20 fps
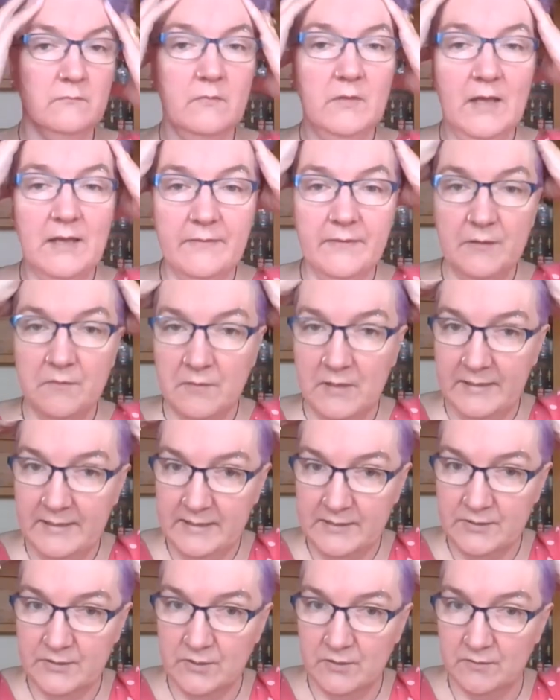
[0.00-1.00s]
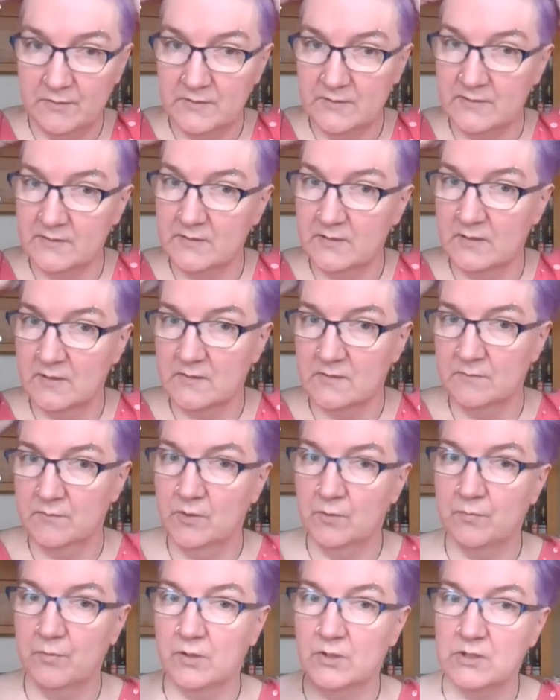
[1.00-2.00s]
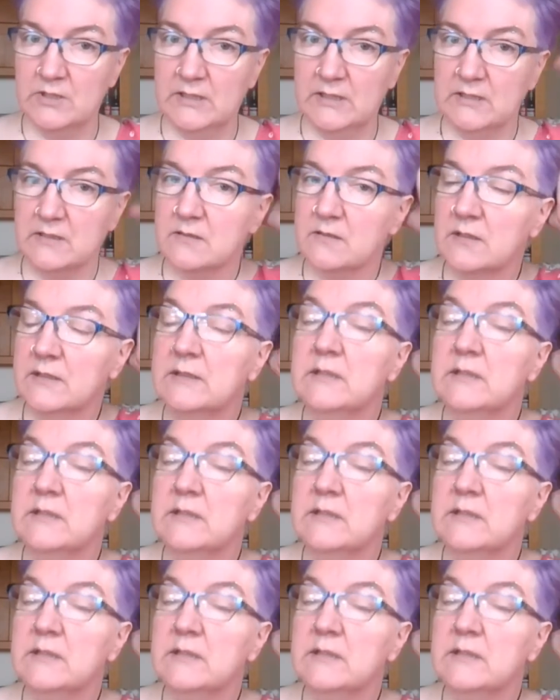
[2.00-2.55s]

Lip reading: I think what I need to do is to start some new projects.